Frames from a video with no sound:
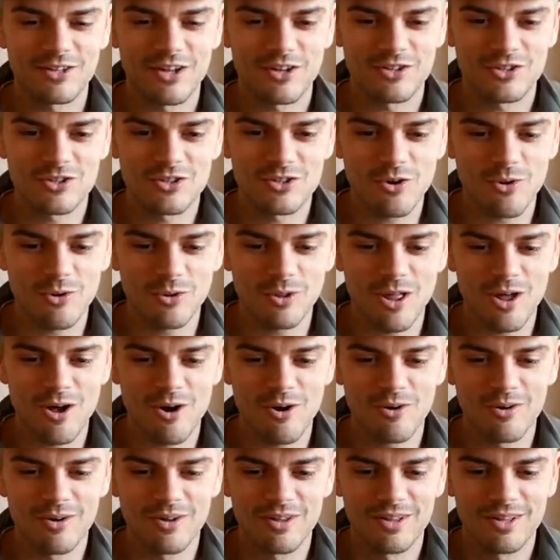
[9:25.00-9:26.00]

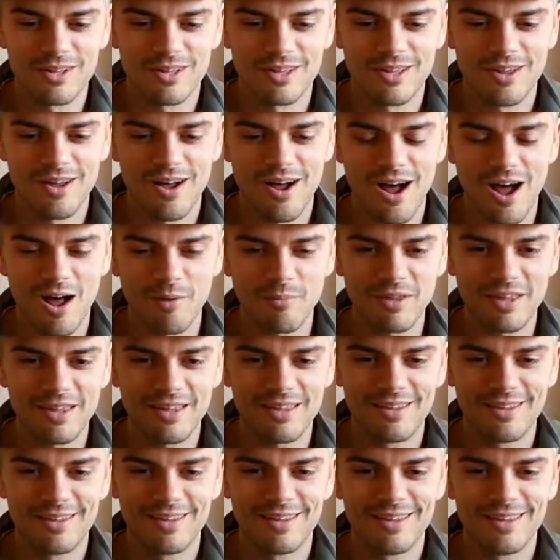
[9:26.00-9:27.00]
solo
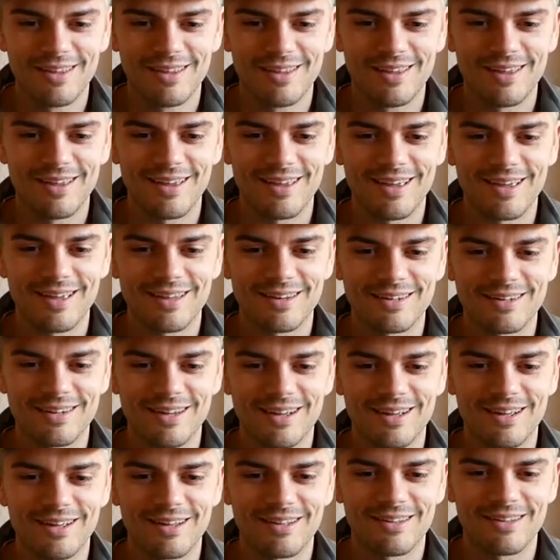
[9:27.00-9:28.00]
hobby, and
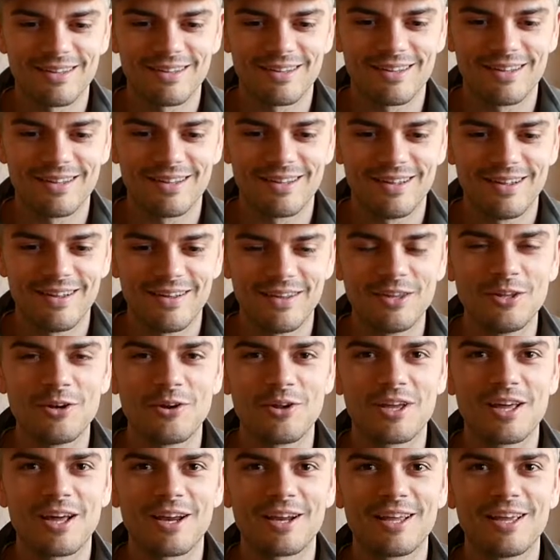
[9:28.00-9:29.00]

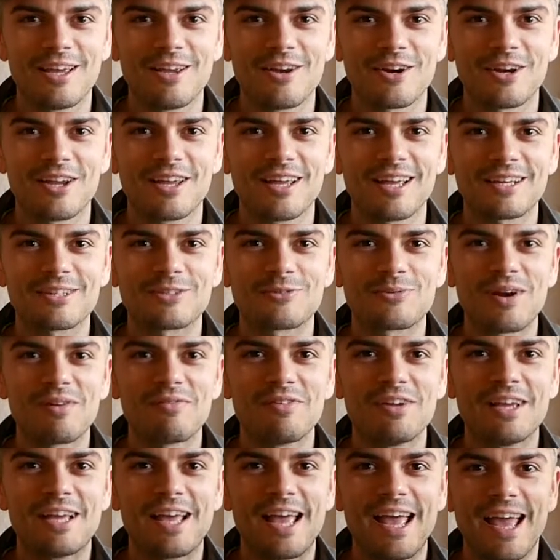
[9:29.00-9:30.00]
you got to get your kicks wherever
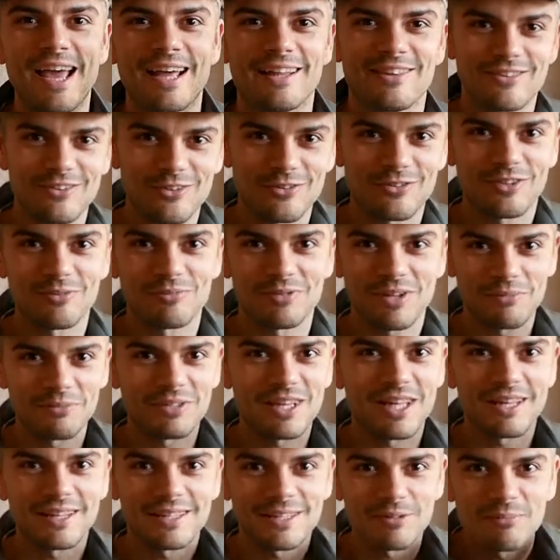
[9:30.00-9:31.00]
you can. So sometimes
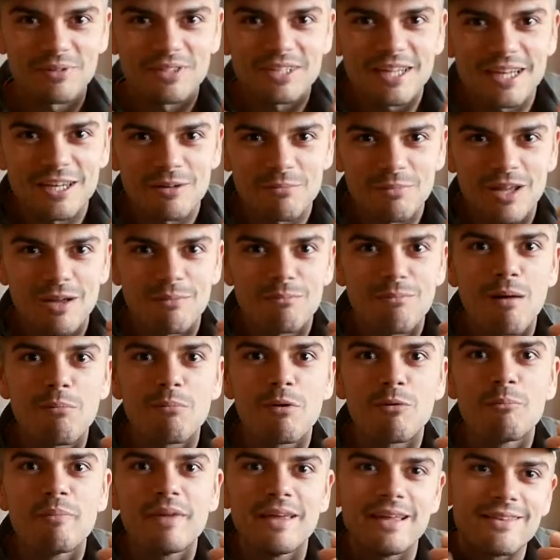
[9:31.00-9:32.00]
I like to pretend to be a
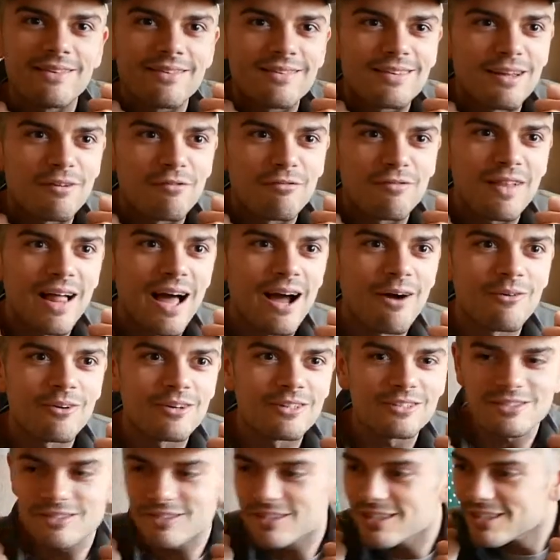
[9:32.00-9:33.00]
bumblebee and sniff
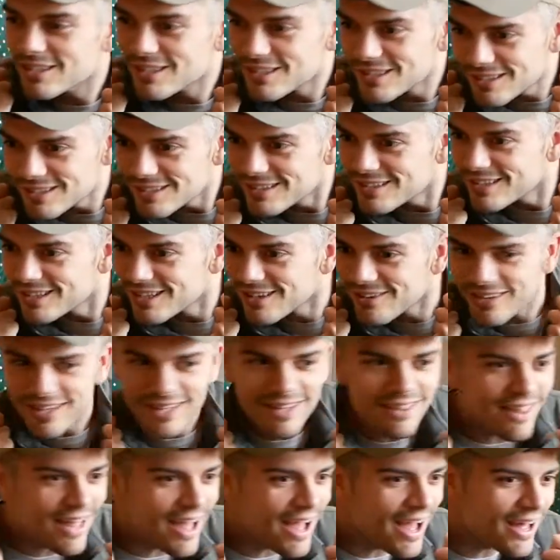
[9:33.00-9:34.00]
flowers,
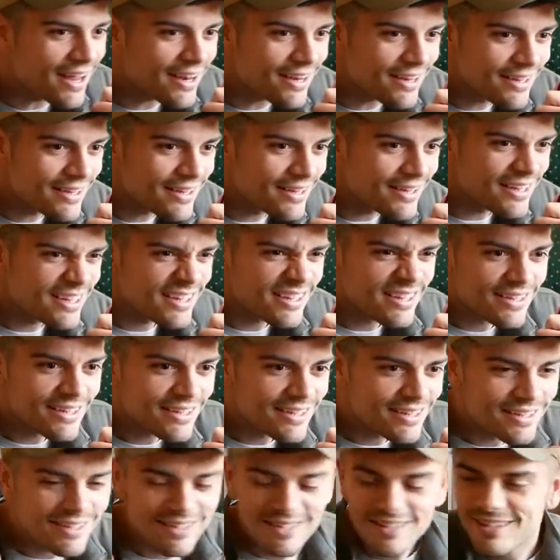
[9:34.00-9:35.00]
like that.
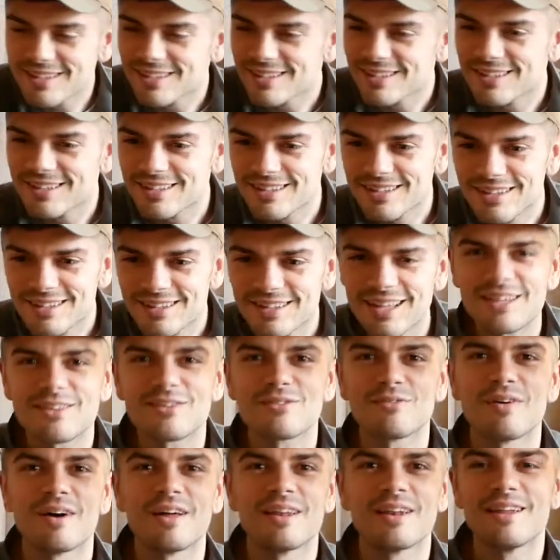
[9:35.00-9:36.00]

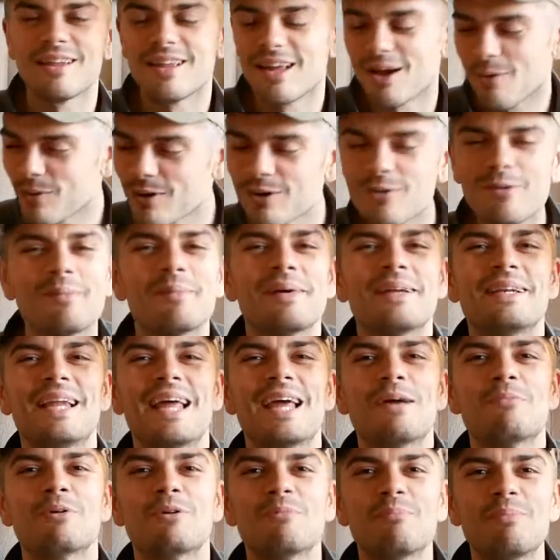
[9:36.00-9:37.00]
That's fun. I wonder what my
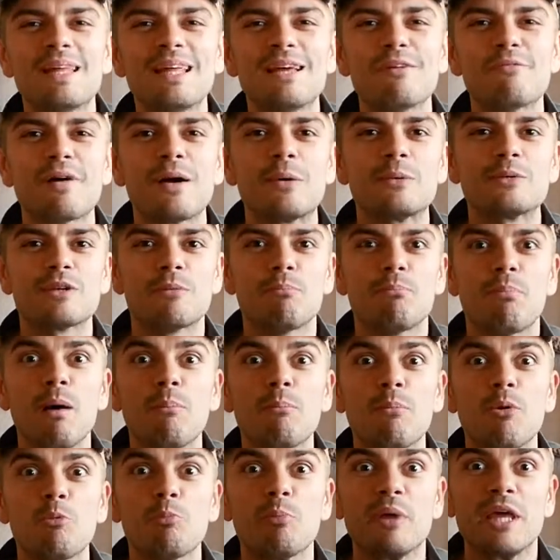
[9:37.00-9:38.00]
name would be if I was a
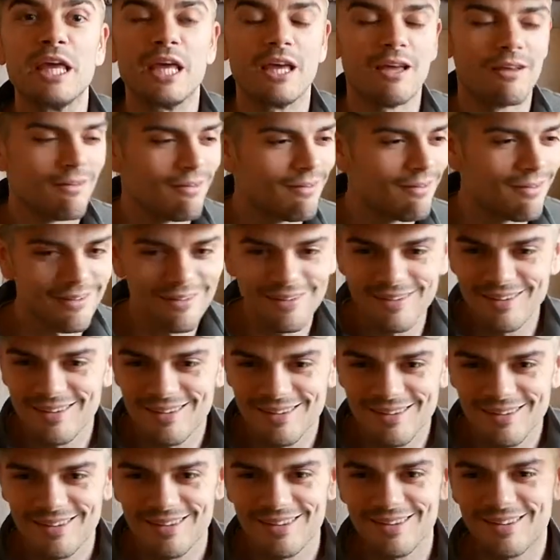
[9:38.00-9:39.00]
bumblebee.
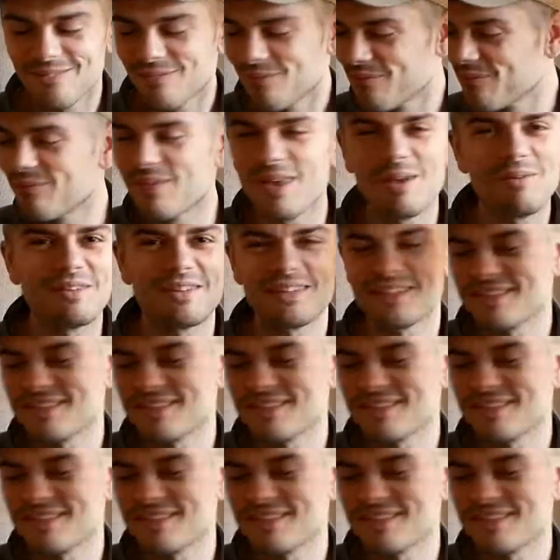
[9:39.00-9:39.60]
Maybe the